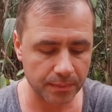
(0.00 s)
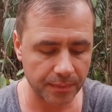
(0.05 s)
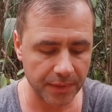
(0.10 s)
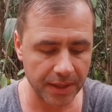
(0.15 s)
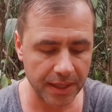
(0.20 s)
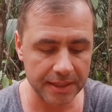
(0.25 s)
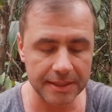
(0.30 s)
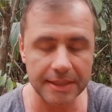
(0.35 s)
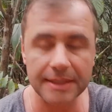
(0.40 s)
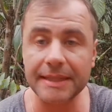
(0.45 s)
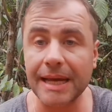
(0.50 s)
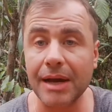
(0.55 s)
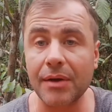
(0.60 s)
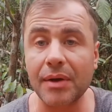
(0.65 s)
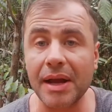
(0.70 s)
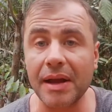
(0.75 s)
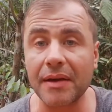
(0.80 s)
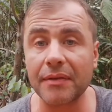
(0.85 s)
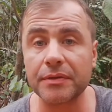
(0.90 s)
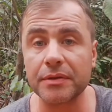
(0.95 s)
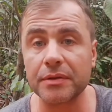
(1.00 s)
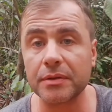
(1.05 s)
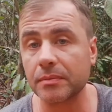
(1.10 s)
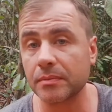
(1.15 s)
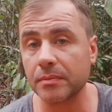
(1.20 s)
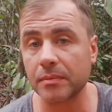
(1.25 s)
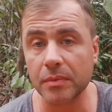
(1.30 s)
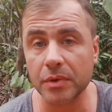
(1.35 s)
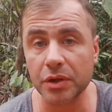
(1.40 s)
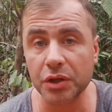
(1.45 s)
It has now left
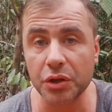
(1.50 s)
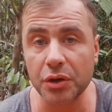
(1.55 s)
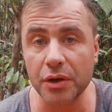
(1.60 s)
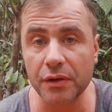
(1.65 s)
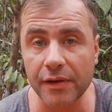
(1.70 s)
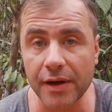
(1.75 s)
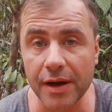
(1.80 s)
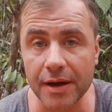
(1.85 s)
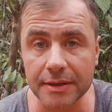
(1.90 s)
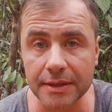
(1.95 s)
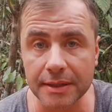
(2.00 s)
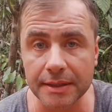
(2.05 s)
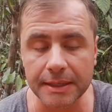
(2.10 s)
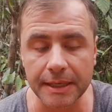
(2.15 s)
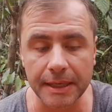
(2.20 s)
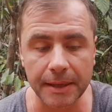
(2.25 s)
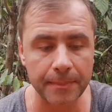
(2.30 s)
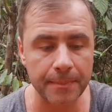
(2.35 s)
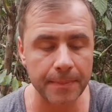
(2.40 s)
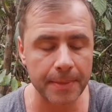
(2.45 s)
university.